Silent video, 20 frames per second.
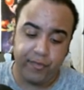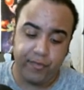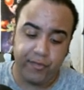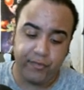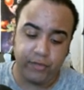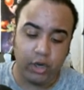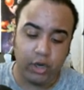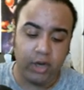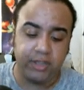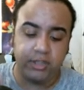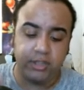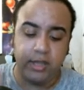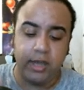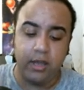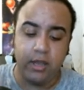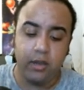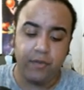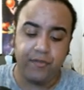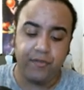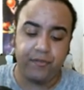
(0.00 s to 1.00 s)
Thursday,
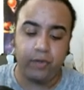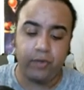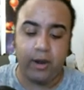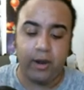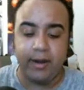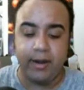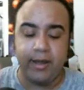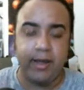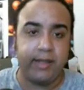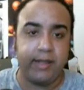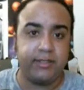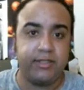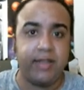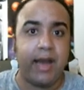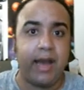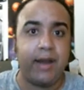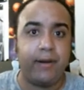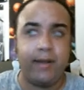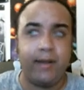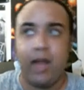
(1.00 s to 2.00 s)
Friday, and
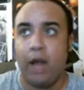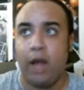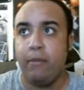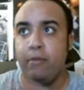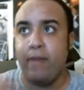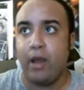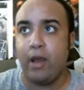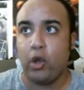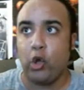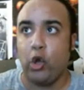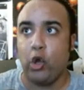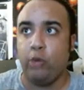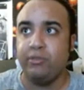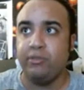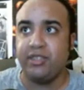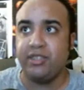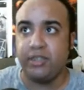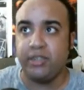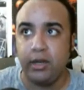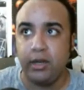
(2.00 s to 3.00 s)
Saturday. I'll be back home
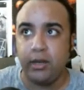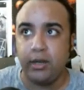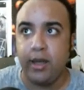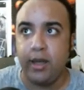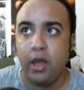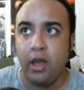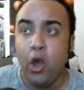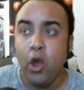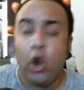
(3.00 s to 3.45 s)
Sunday.